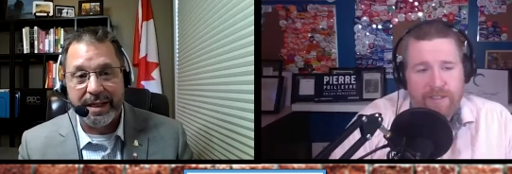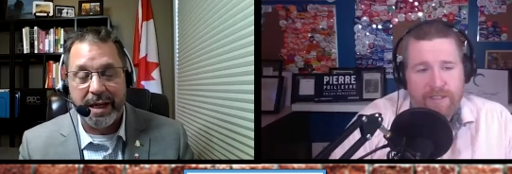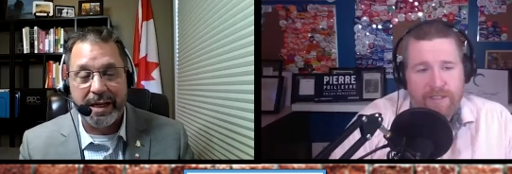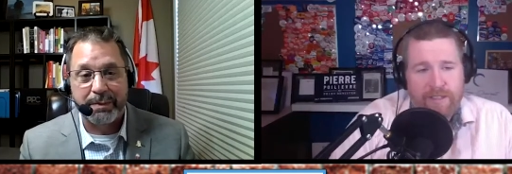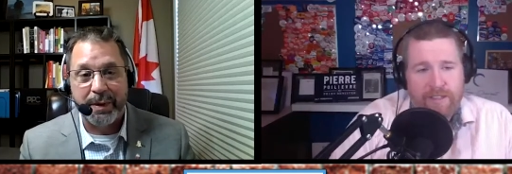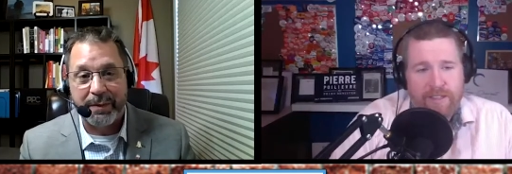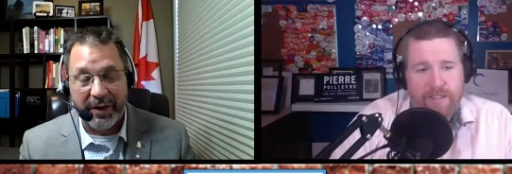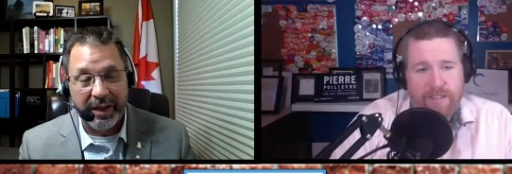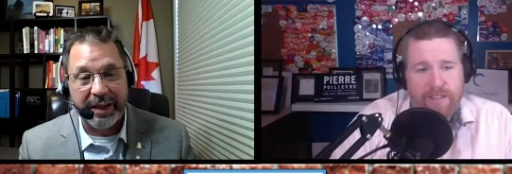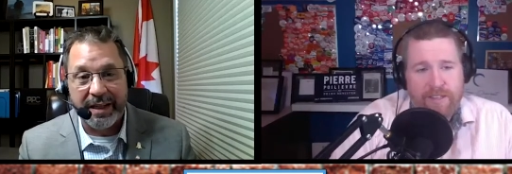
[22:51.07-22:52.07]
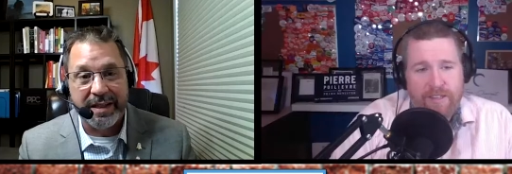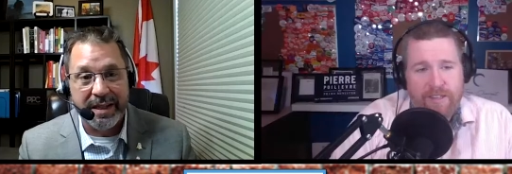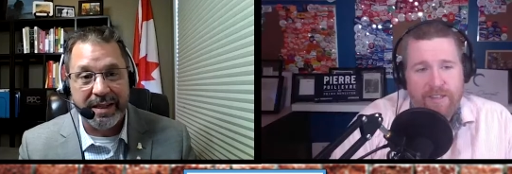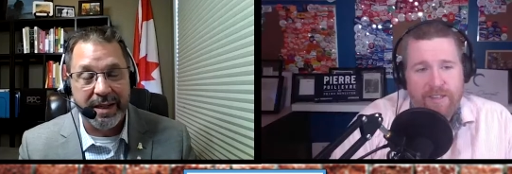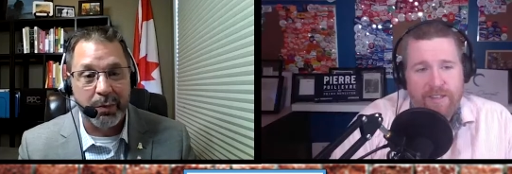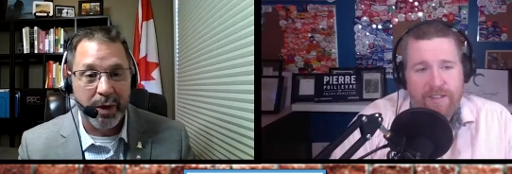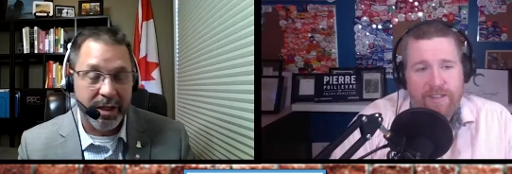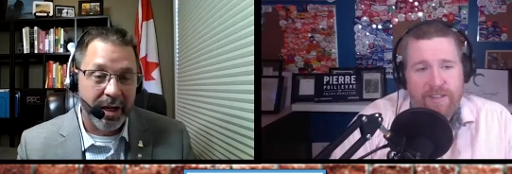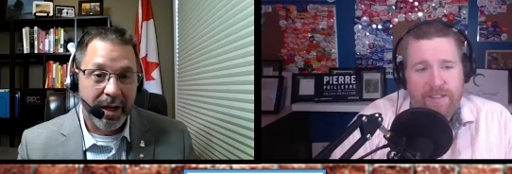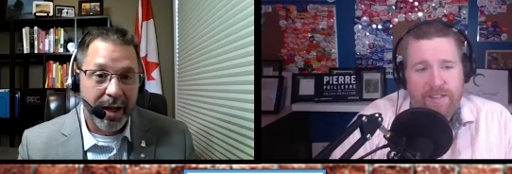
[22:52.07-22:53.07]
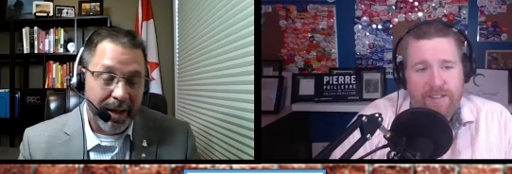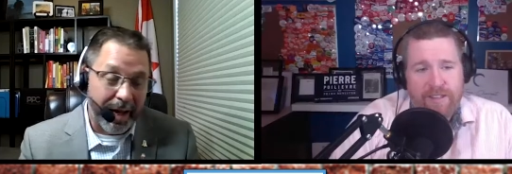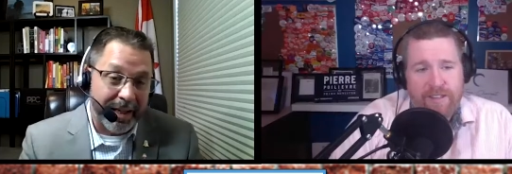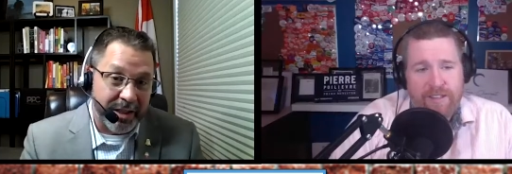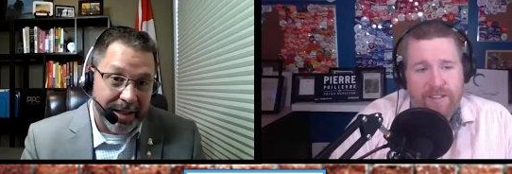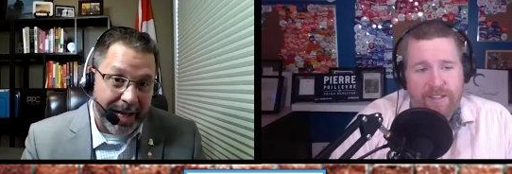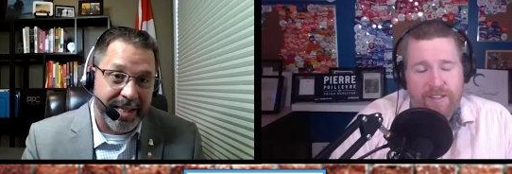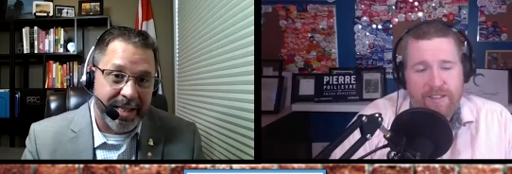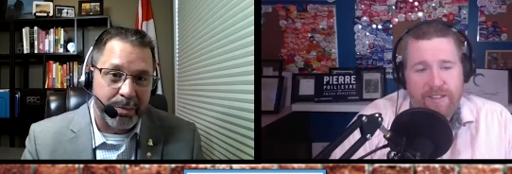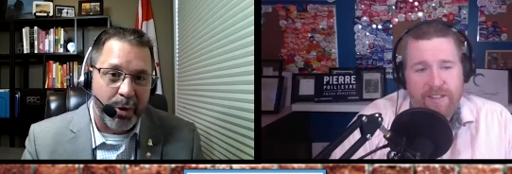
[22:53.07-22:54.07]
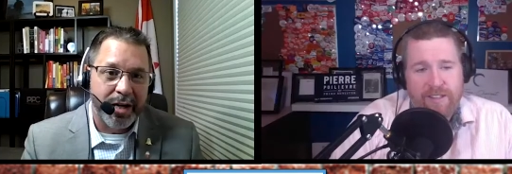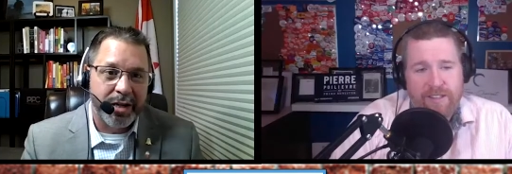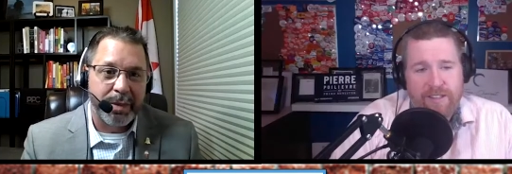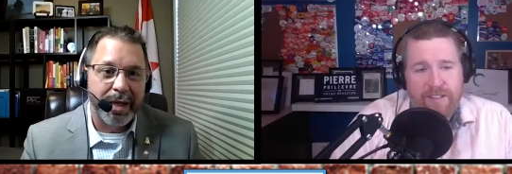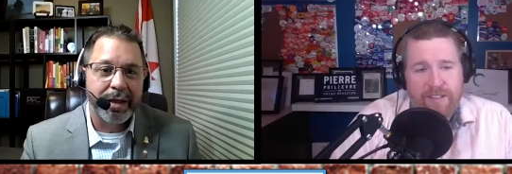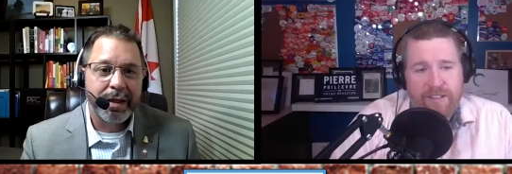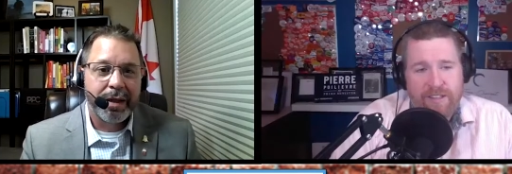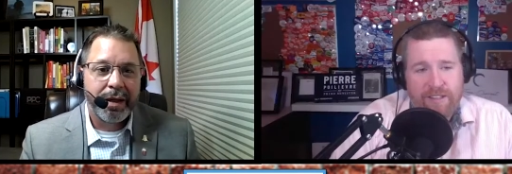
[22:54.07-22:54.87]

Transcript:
Speaker 1: it's been fairly consistent, which actually that surprised me.